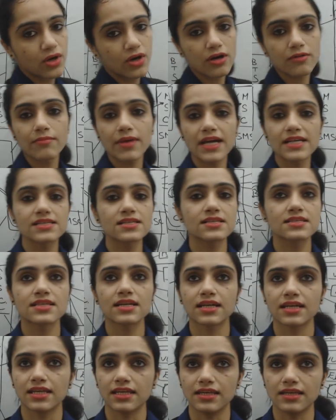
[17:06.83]
or matches
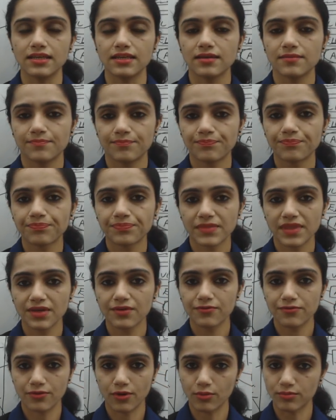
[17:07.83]
the key
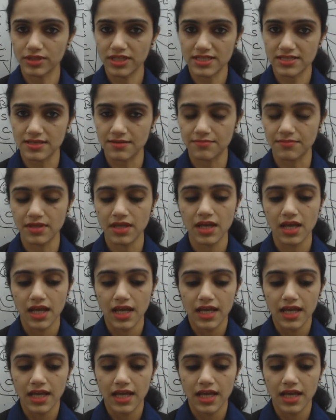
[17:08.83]
from the SIM.